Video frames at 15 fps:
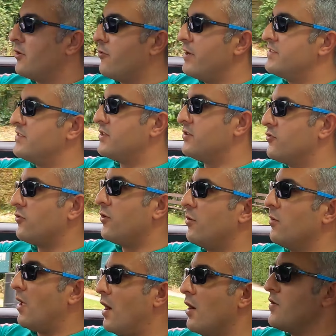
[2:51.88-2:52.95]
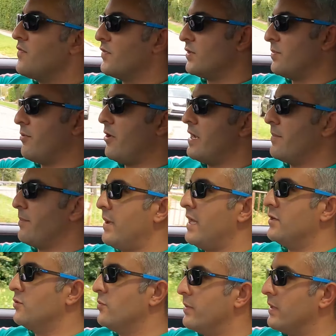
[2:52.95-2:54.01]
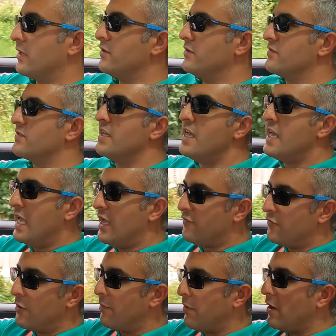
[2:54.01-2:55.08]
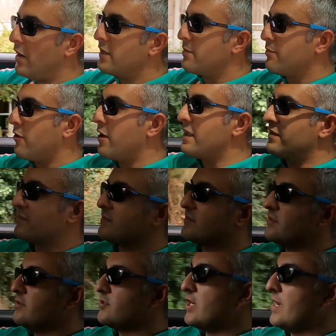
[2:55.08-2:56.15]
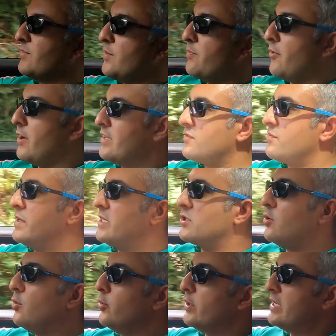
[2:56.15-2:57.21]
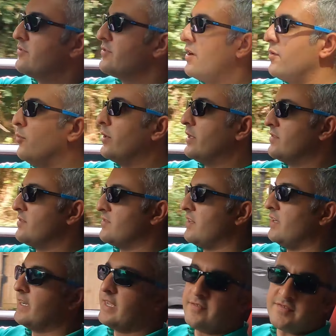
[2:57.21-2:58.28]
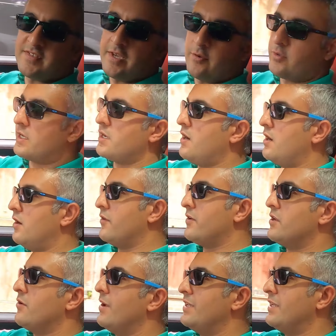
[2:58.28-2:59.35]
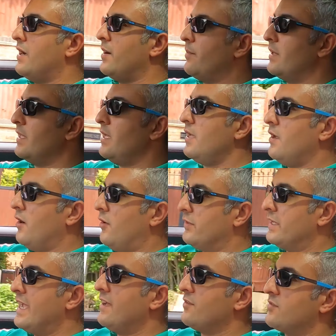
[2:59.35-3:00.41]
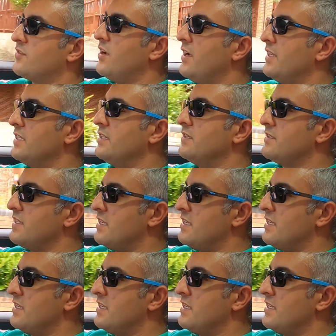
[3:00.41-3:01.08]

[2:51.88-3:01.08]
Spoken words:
greater control over the brake pedal, because if you apply the brakes, jab the brakes mid-corner, you don't want it to suddenly unsettle the car and you end up on the outside in a